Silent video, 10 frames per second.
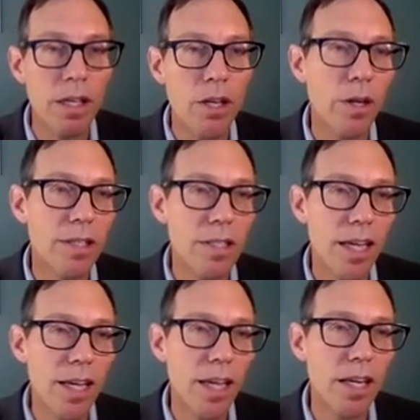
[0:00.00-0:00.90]
You can
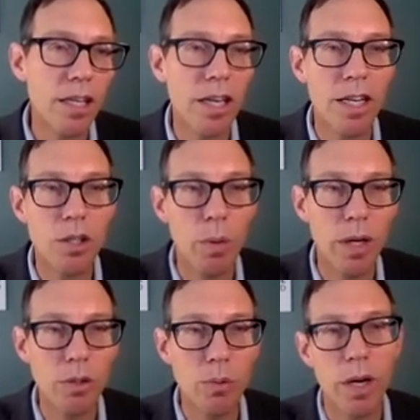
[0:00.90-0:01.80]
see here in
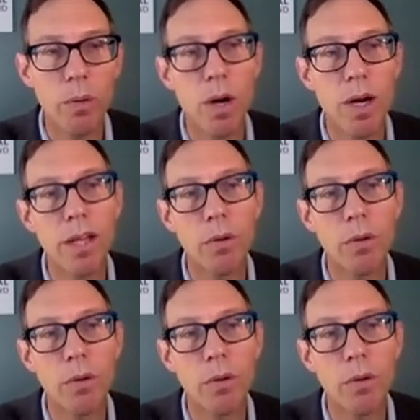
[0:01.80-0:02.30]
2021,